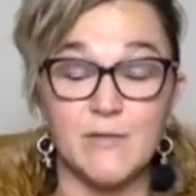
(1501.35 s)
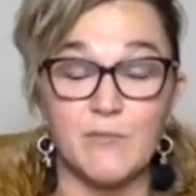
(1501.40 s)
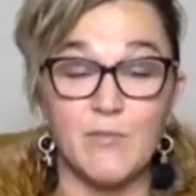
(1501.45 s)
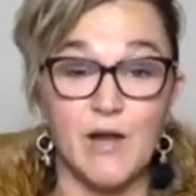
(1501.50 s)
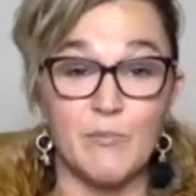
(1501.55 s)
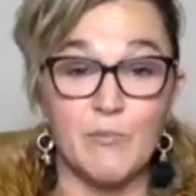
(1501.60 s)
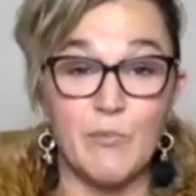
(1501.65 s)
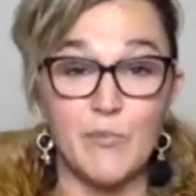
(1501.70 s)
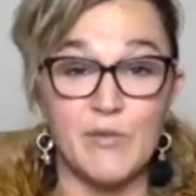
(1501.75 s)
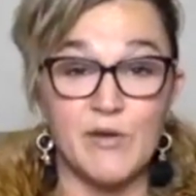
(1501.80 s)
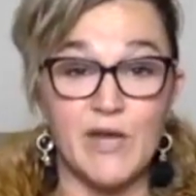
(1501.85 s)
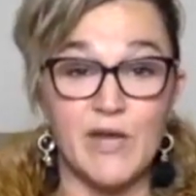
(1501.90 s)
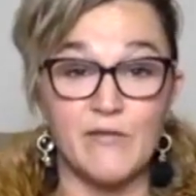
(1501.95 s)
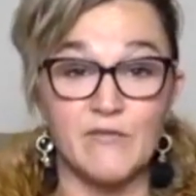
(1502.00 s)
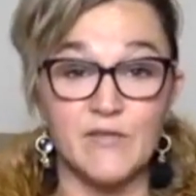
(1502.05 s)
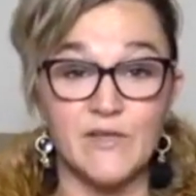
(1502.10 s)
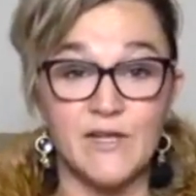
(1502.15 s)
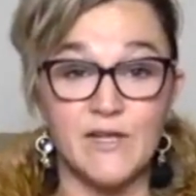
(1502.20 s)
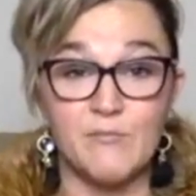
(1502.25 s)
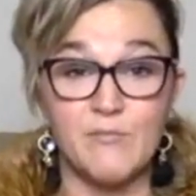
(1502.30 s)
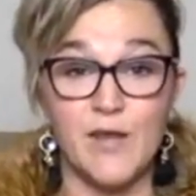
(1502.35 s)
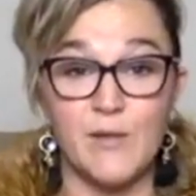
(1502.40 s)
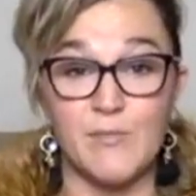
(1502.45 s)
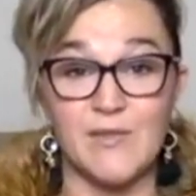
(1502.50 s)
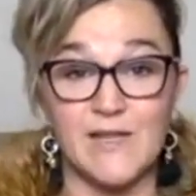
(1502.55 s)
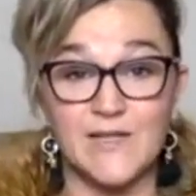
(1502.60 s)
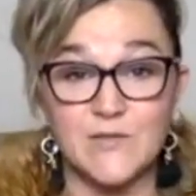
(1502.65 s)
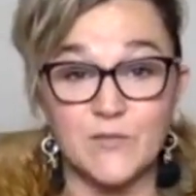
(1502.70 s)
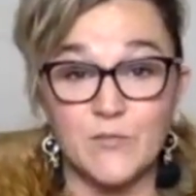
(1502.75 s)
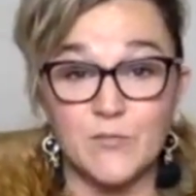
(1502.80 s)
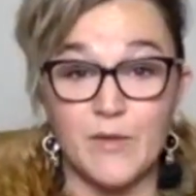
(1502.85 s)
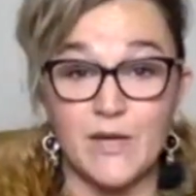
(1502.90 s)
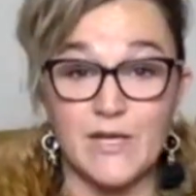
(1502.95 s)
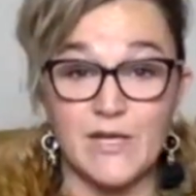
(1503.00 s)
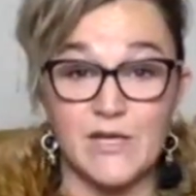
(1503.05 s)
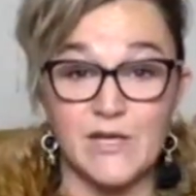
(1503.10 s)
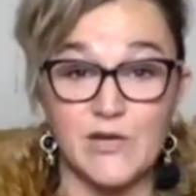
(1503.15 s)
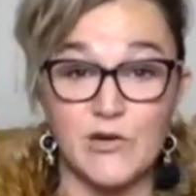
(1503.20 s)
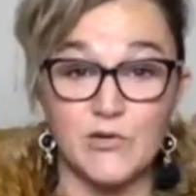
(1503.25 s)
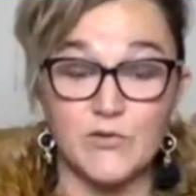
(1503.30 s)
It might be benevolent. Maybe that's what my
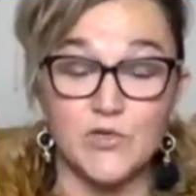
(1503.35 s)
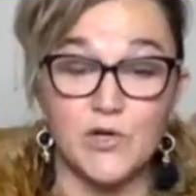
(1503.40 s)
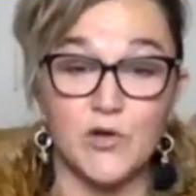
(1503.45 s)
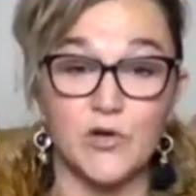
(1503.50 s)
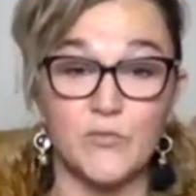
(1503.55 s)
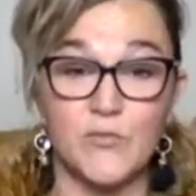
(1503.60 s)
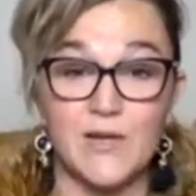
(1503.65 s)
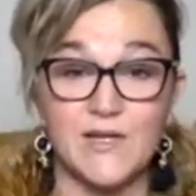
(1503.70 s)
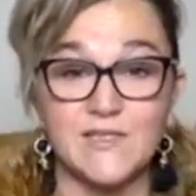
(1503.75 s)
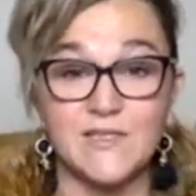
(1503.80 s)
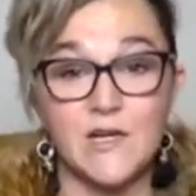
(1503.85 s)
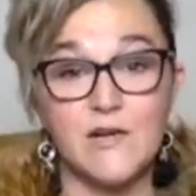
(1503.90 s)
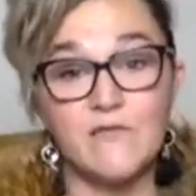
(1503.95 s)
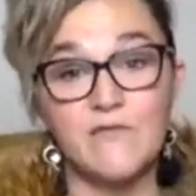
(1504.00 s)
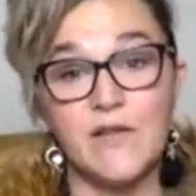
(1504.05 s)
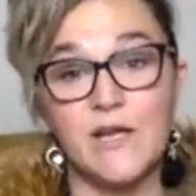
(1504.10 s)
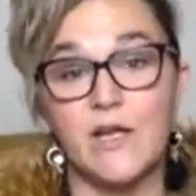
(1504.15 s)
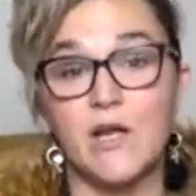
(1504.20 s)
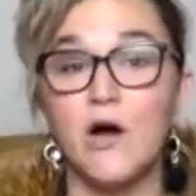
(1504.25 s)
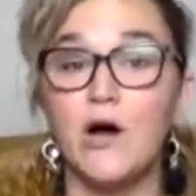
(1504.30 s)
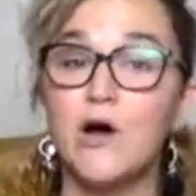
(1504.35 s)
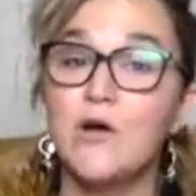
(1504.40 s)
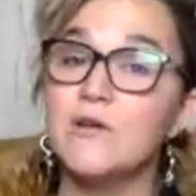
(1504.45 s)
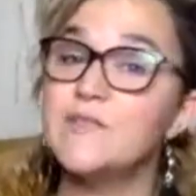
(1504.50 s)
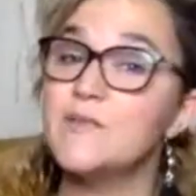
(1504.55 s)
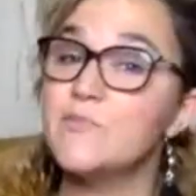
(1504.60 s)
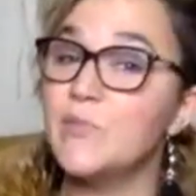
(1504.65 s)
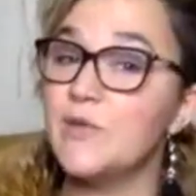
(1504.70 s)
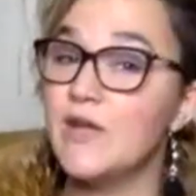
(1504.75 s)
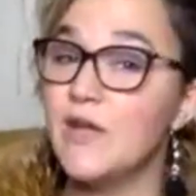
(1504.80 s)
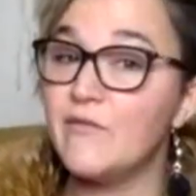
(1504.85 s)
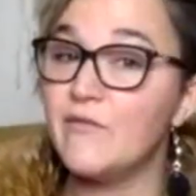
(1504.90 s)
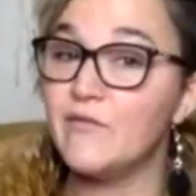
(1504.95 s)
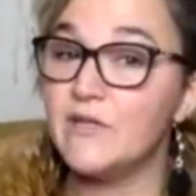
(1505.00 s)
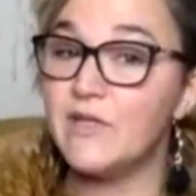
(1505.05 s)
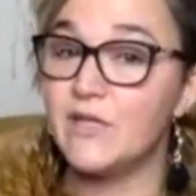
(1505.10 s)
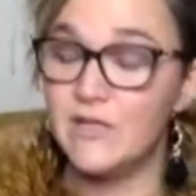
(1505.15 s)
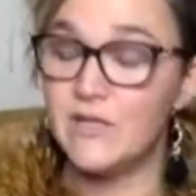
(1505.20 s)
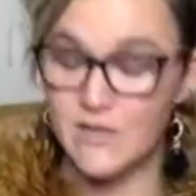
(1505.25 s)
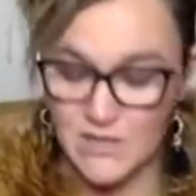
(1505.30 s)
ego told myself, like, oh, it's
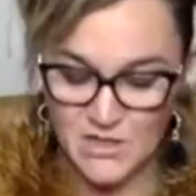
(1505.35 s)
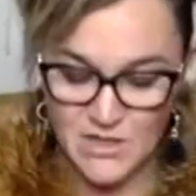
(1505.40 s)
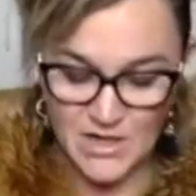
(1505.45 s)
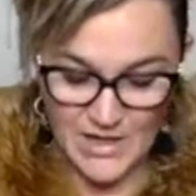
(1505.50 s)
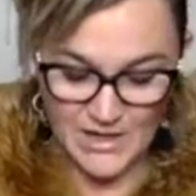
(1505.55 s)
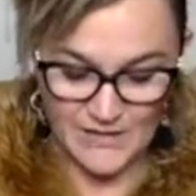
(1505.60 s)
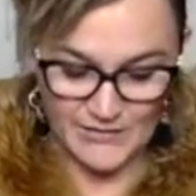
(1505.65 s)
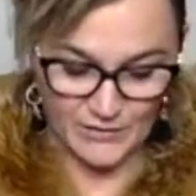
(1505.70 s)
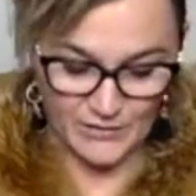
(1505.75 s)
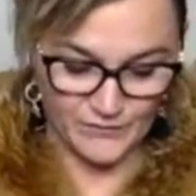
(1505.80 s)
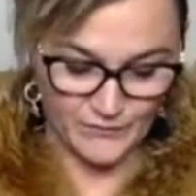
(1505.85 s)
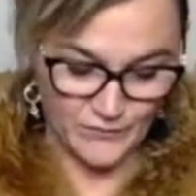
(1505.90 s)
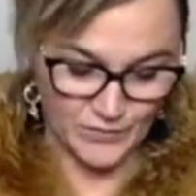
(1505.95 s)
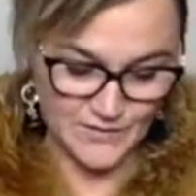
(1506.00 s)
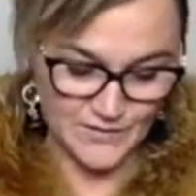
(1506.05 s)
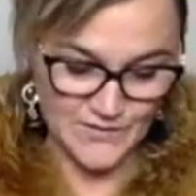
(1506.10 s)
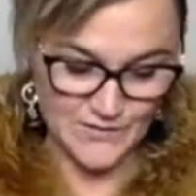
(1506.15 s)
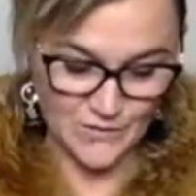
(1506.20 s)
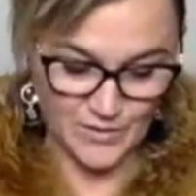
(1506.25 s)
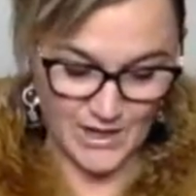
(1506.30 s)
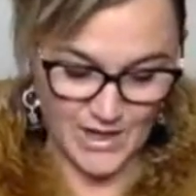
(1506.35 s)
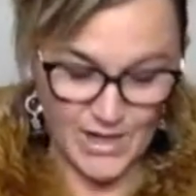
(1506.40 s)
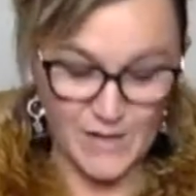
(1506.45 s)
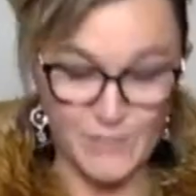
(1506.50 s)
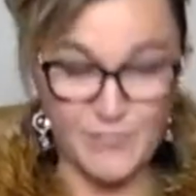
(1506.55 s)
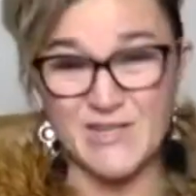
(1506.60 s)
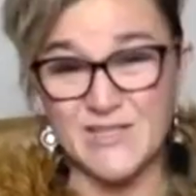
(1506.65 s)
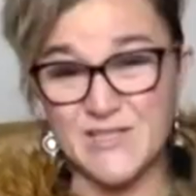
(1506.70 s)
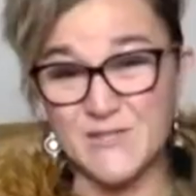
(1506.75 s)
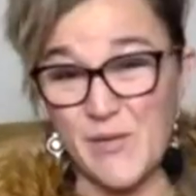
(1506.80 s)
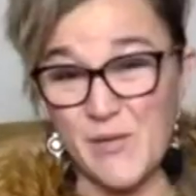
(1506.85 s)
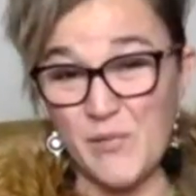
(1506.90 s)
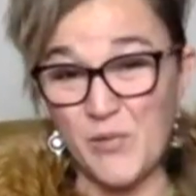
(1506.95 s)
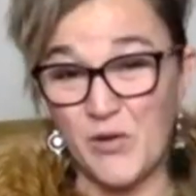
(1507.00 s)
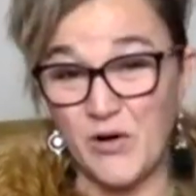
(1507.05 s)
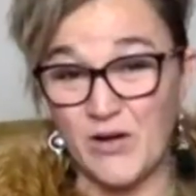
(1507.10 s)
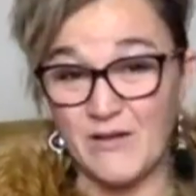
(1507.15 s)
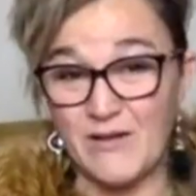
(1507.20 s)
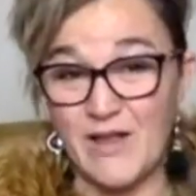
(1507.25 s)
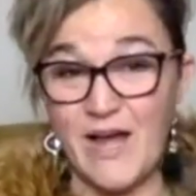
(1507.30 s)
benevolent, and therefore it's okay because
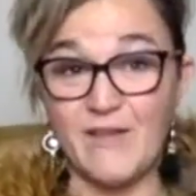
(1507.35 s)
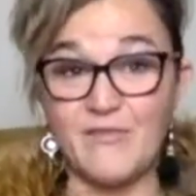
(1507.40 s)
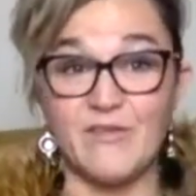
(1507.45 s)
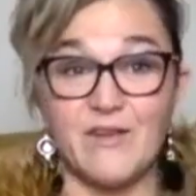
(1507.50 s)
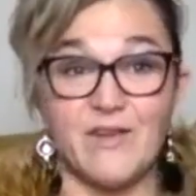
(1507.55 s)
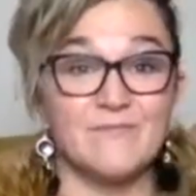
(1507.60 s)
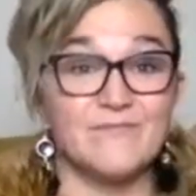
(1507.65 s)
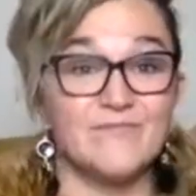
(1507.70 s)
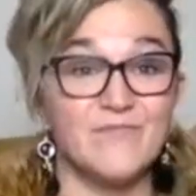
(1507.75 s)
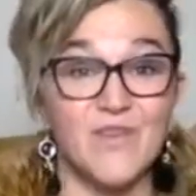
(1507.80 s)
people are laughing.